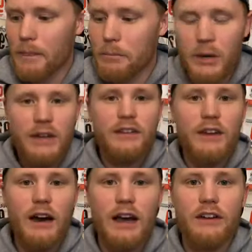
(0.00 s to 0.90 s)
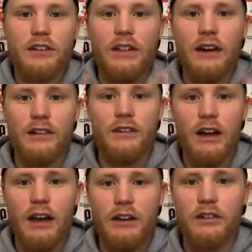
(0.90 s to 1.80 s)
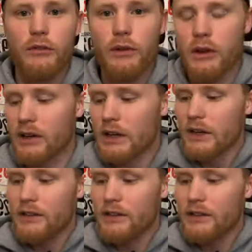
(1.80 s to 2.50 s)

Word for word: but it's not actually there it's not actually real